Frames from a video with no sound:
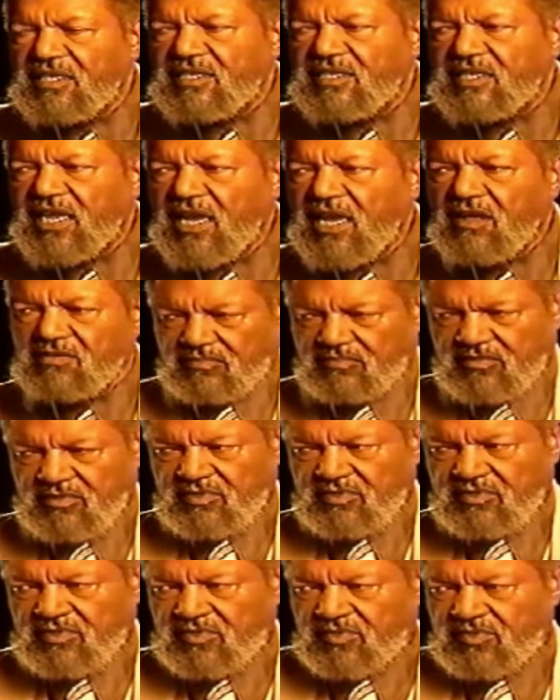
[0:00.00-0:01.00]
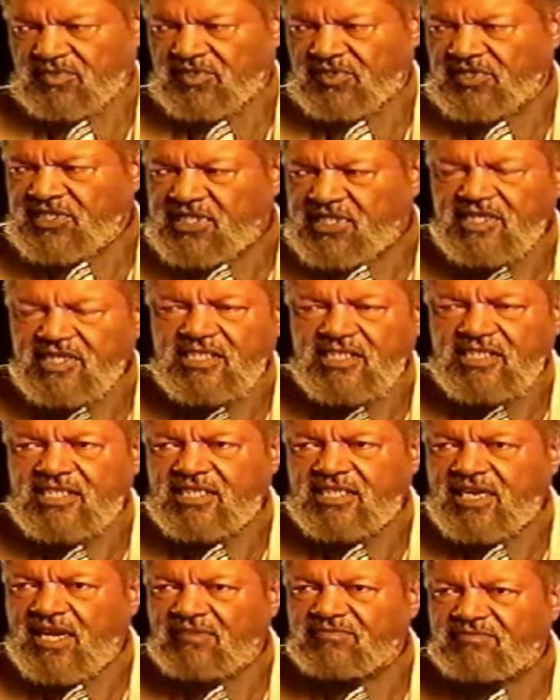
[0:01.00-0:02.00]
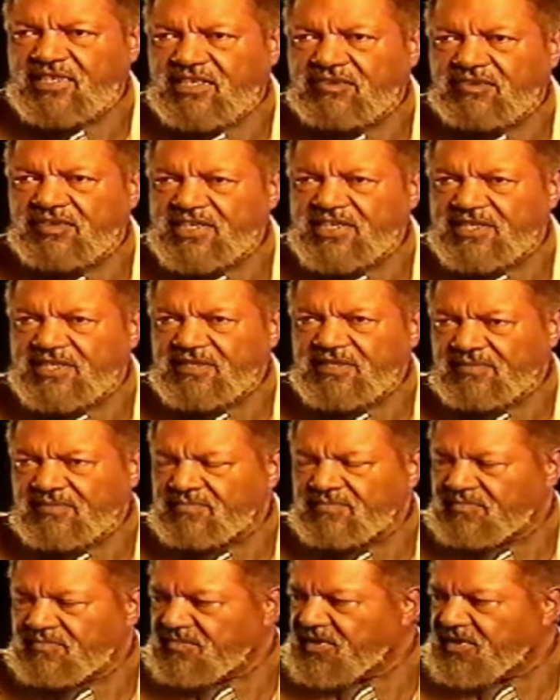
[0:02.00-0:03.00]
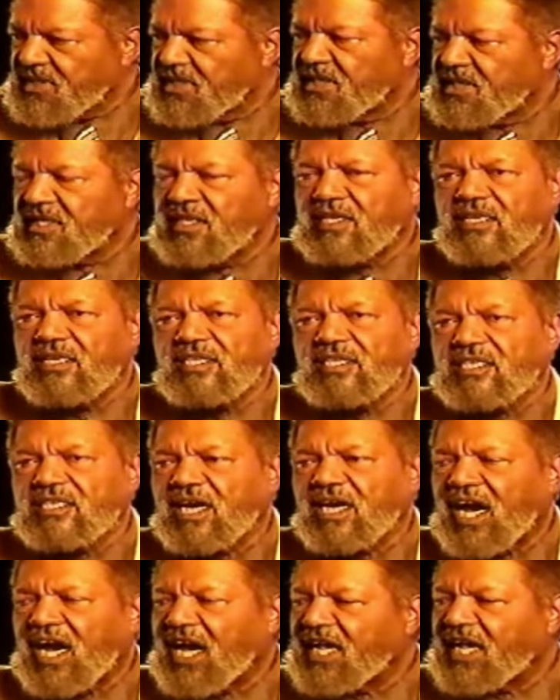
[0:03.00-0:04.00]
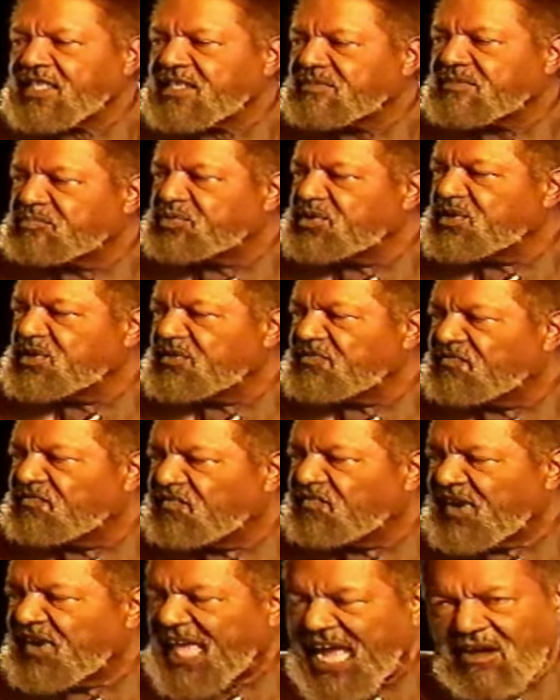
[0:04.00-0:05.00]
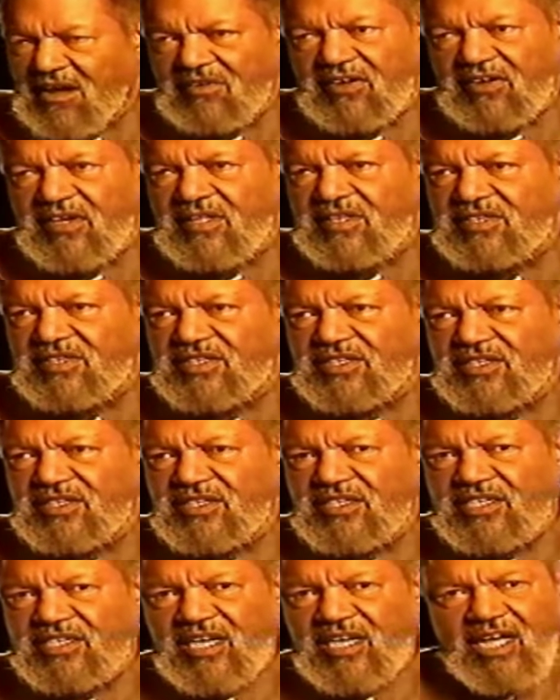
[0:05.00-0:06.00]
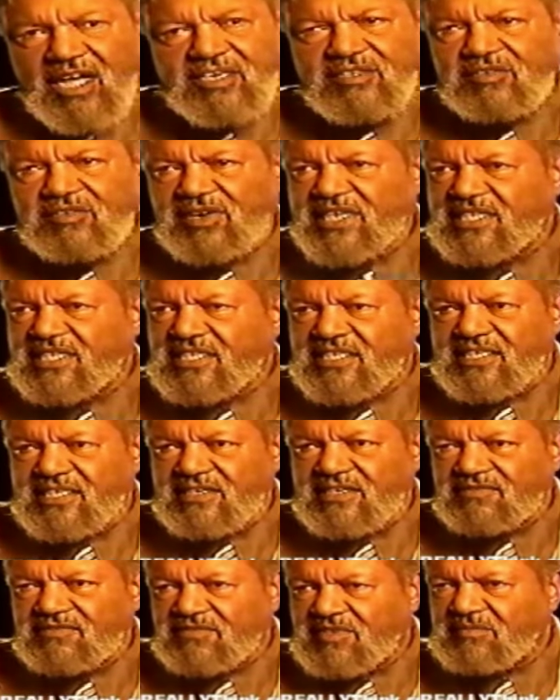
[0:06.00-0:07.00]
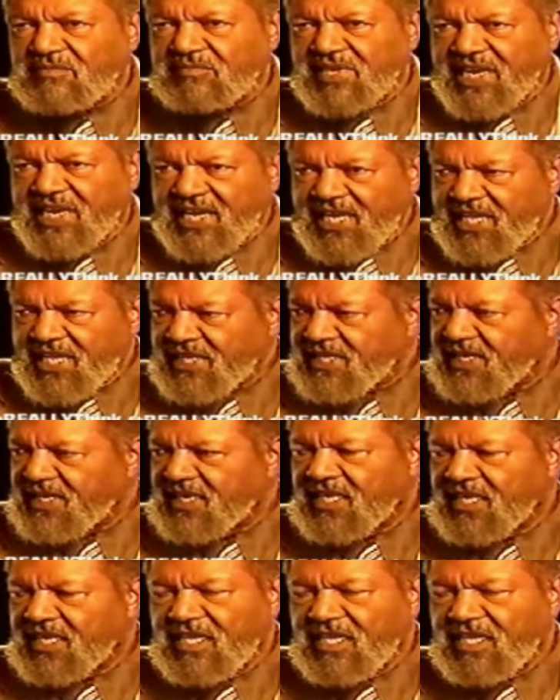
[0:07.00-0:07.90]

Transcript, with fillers: Now, you see this lovely creature? God's pure flower, God's greatest gift to man?